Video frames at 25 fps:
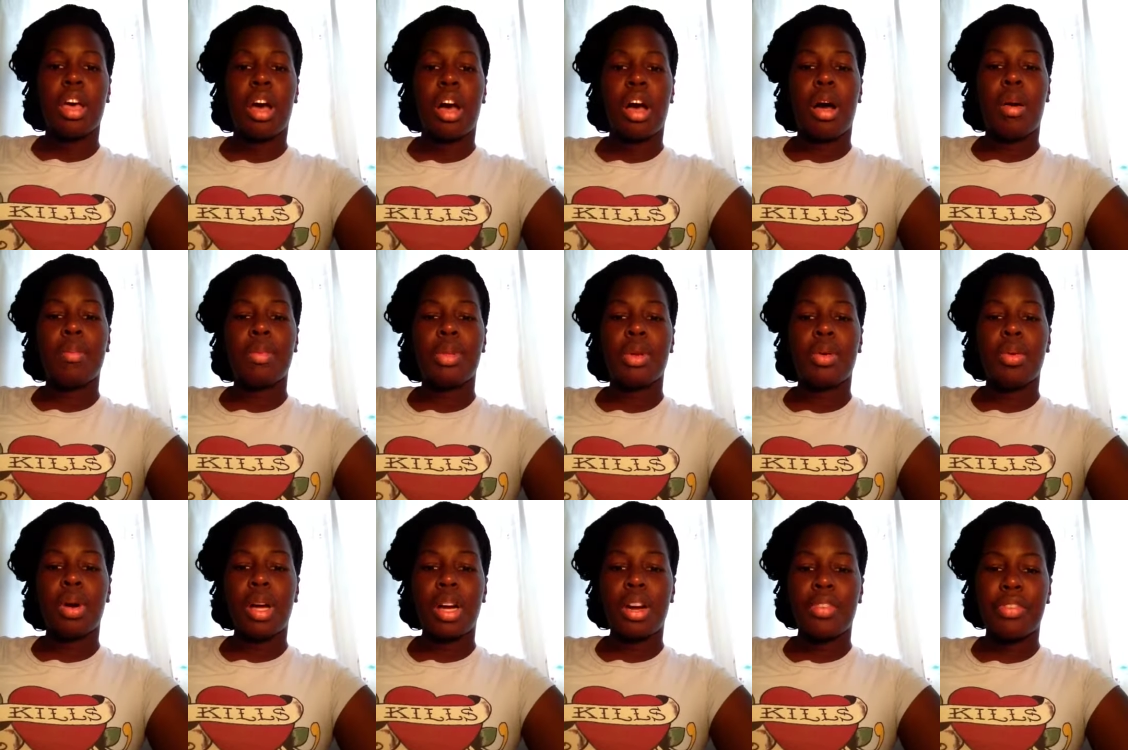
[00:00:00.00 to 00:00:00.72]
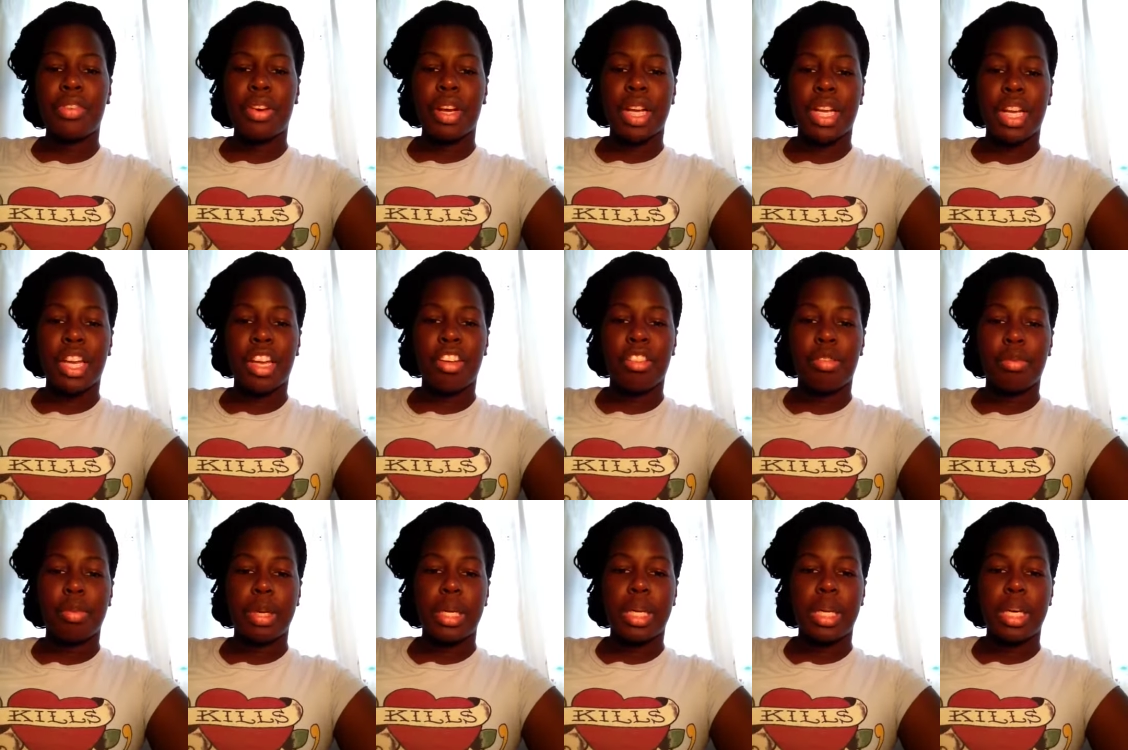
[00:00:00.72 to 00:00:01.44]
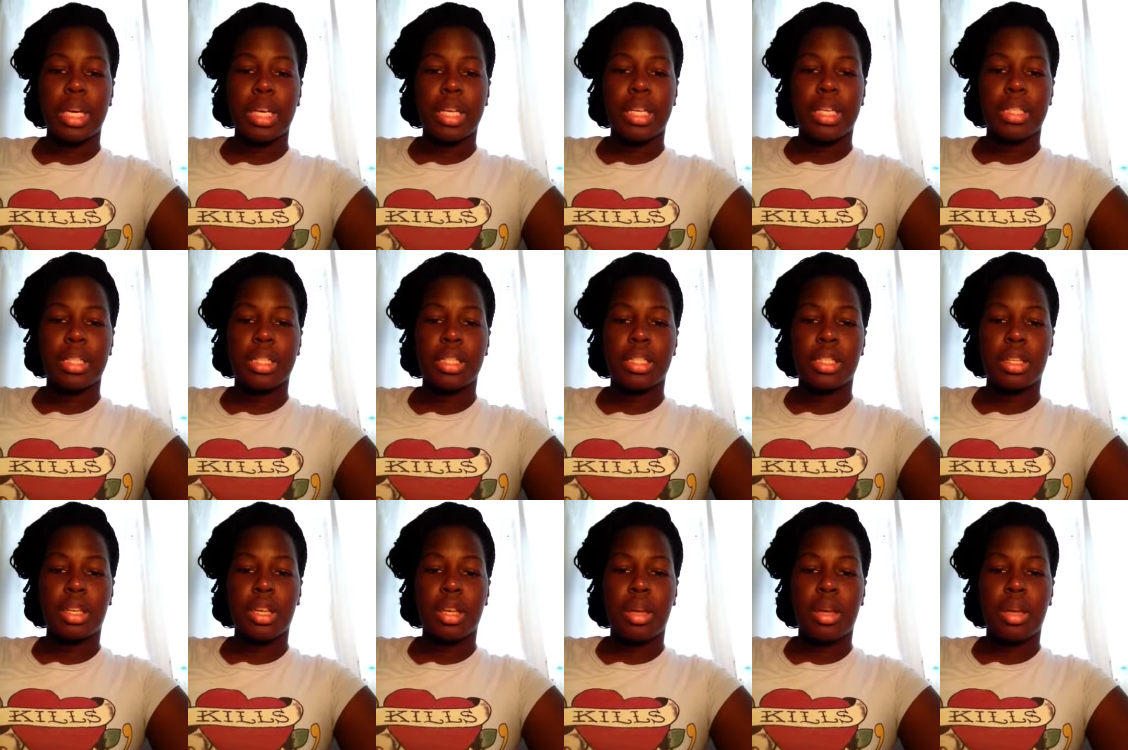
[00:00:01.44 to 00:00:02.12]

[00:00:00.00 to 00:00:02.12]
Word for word: Um you want to forgive because